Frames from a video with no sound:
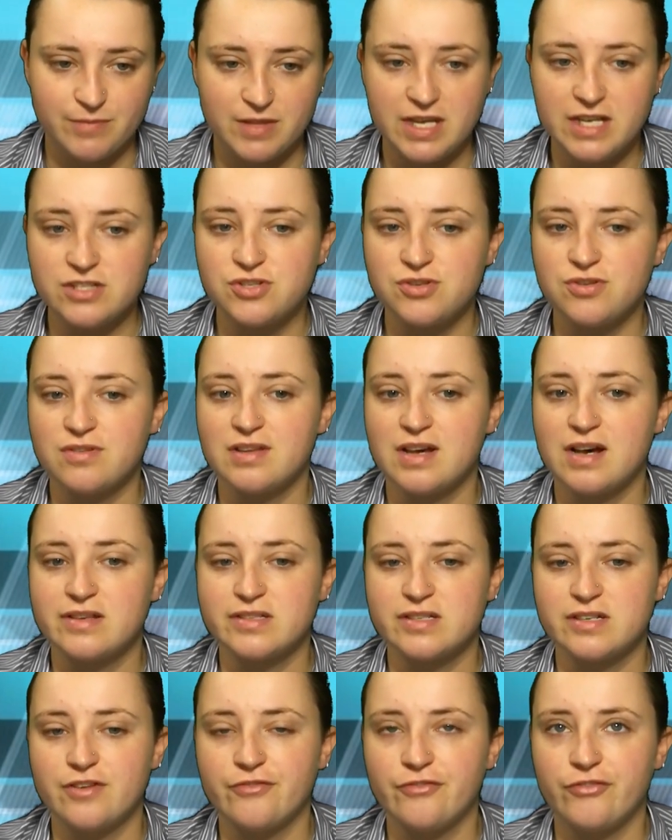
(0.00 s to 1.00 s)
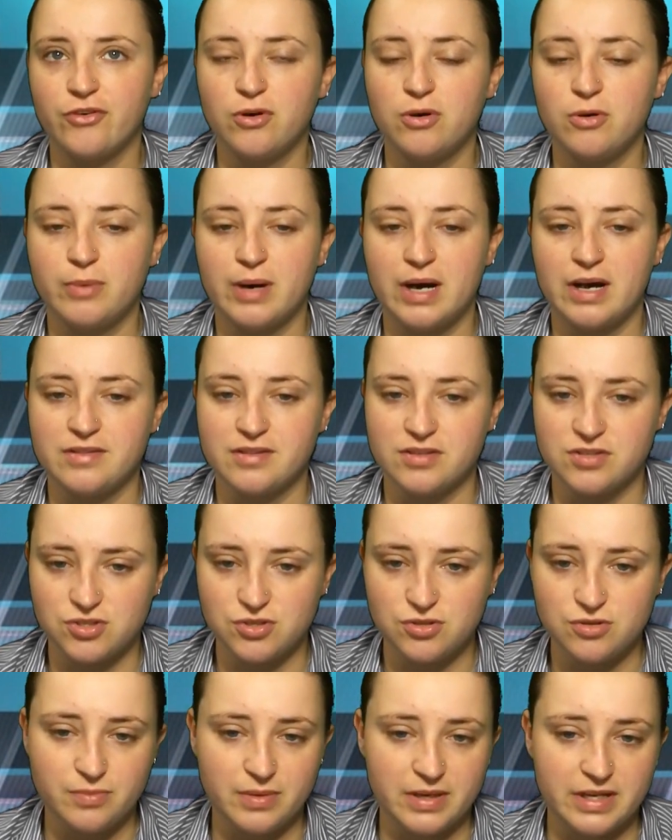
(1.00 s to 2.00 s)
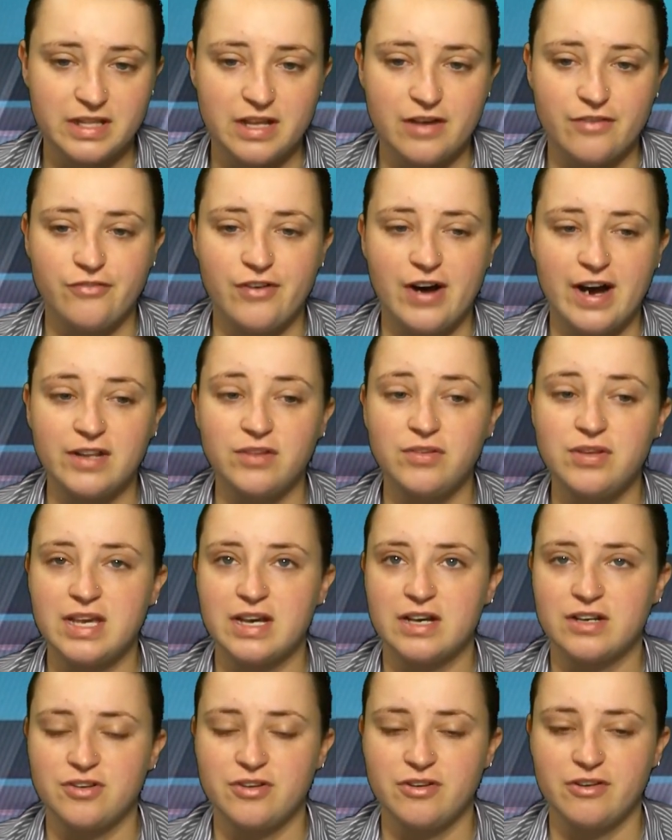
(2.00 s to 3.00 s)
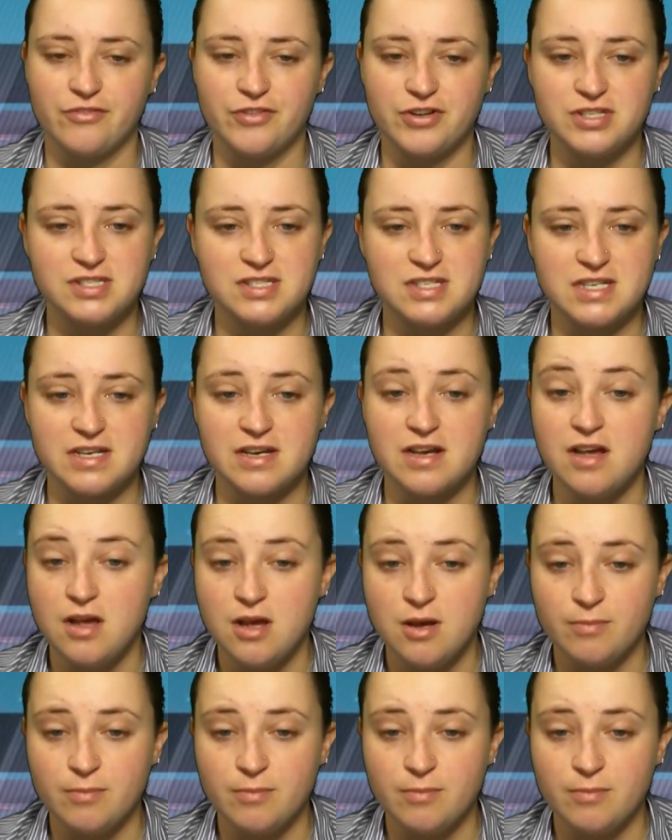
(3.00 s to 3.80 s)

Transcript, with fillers: In 2004, while the two were in their final year at university,